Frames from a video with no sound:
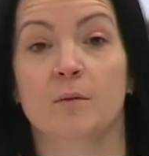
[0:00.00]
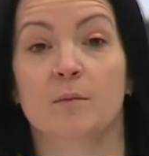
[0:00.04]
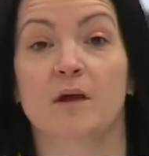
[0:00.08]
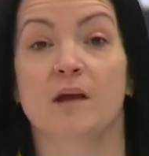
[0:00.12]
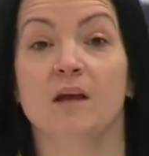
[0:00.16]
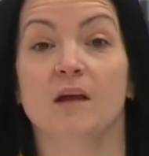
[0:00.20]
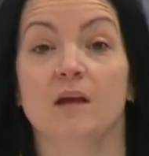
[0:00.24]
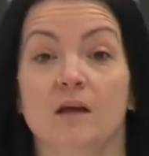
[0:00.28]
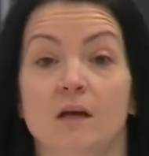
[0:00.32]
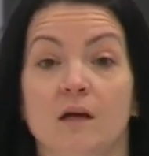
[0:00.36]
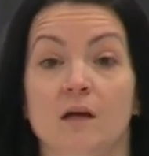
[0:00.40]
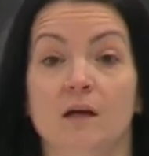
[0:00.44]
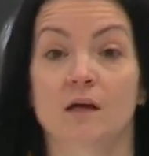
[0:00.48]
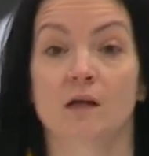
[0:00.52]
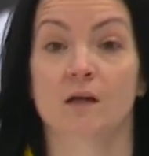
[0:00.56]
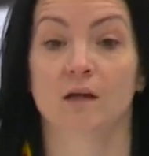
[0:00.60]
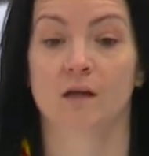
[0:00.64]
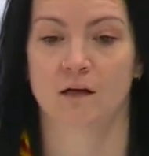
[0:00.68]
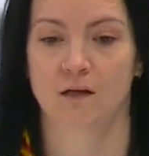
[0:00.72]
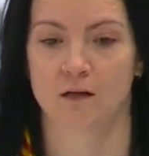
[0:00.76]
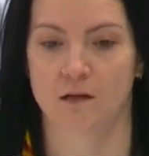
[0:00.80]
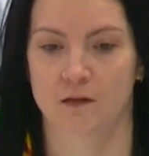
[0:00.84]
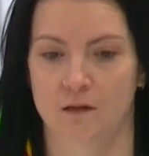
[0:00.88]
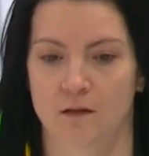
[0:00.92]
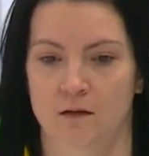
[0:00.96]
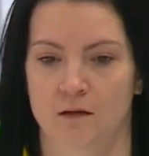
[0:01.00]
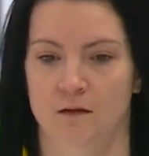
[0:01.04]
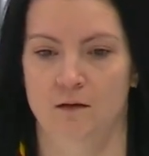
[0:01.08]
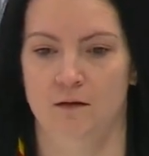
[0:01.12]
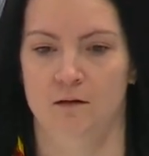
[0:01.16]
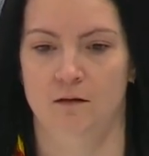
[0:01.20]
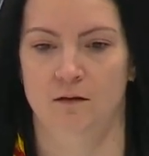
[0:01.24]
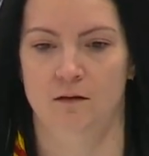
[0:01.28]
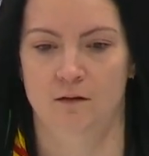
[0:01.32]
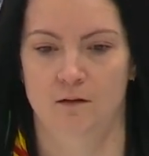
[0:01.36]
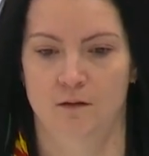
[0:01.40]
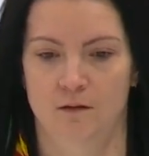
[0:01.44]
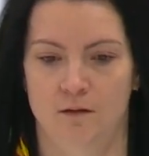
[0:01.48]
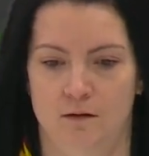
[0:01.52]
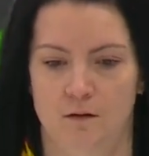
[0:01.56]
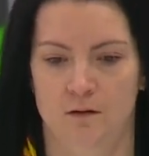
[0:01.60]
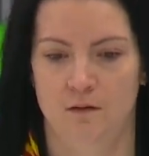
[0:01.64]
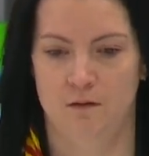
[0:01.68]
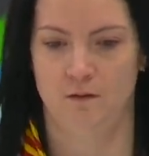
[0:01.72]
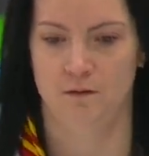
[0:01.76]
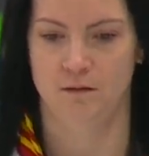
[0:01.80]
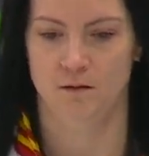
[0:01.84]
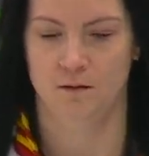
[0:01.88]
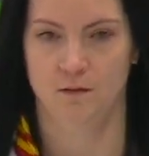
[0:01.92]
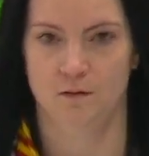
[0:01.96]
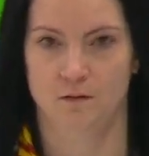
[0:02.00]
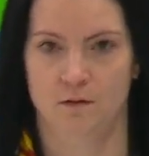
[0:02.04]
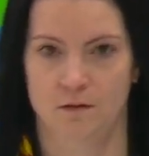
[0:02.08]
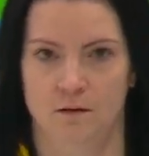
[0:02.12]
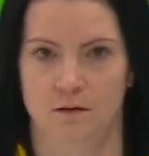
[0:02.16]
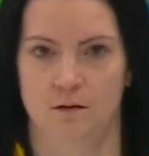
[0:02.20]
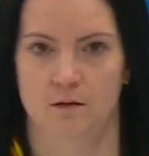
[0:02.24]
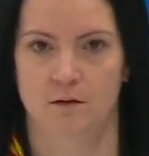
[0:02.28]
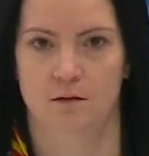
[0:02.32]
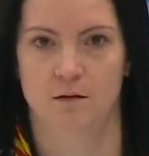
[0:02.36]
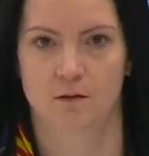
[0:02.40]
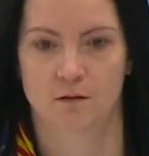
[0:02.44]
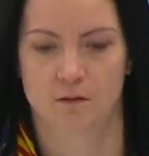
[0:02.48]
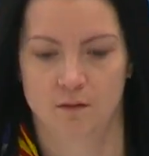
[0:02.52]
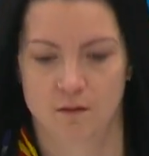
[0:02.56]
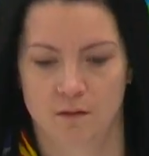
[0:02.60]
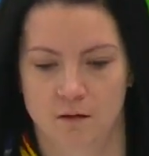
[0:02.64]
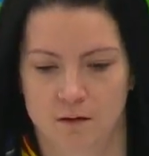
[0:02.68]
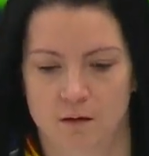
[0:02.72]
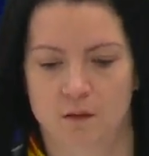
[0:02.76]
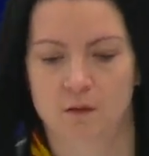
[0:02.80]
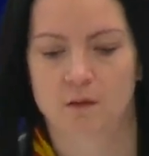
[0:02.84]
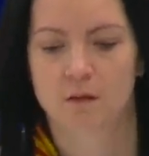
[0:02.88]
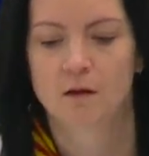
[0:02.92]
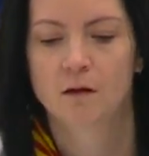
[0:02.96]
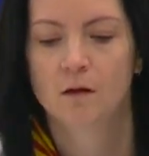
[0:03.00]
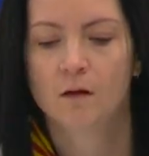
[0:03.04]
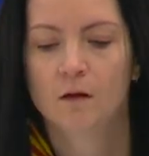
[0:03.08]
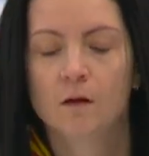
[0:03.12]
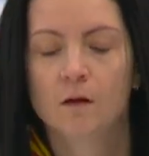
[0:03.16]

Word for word: Redstones with Hammer. Up by one here in this 10th end.